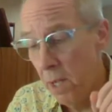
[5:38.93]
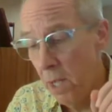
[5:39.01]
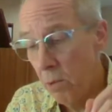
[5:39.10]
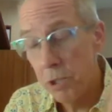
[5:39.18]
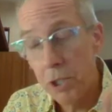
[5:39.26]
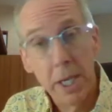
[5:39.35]

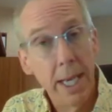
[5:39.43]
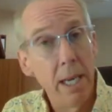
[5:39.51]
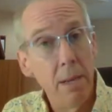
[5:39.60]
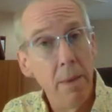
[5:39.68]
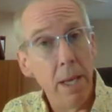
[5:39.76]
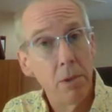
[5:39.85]
What you
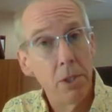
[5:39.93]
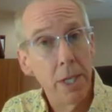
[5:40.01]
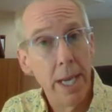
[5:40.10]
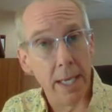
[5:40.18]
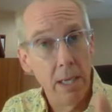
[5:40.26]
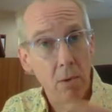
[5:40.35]
cannot make, what
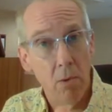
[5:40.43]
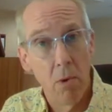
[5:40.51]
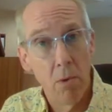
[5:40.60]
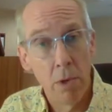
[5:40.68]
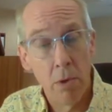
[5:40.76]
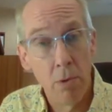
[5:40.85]
you cannot
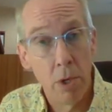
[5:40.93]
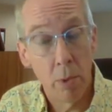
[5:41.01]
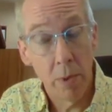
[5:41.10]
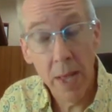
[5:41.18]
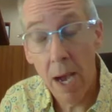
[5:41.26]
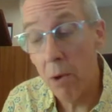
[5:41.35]
grow, you
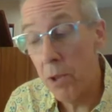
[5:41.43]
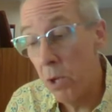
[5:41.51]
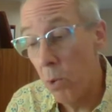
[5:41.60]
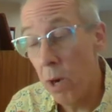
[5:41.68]
do without.